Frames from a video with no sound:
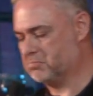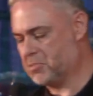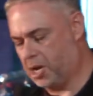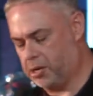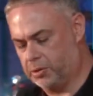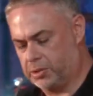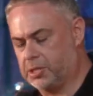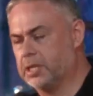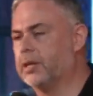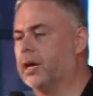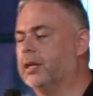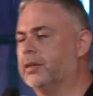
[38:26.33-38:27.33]
I don't see
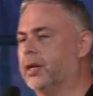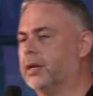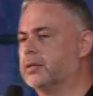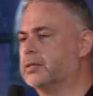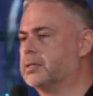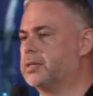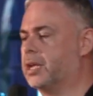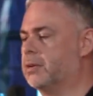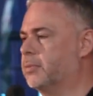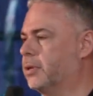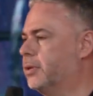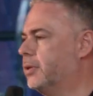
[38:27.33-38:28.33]
that in that
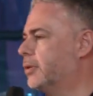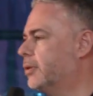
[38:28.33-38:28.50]
statement.